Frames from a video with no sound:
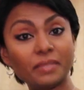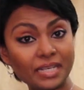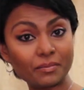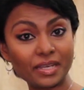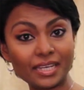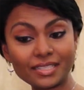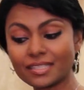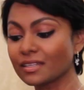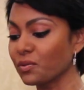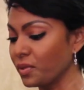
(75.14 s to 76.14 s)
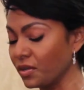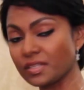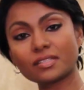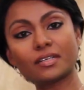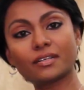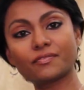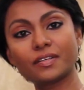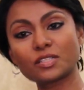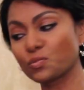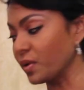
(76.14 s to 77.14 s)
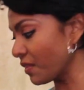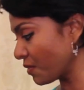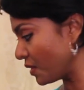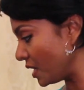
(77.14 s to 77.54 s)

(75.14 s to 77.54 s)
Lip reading: medium heat. We're going to start first with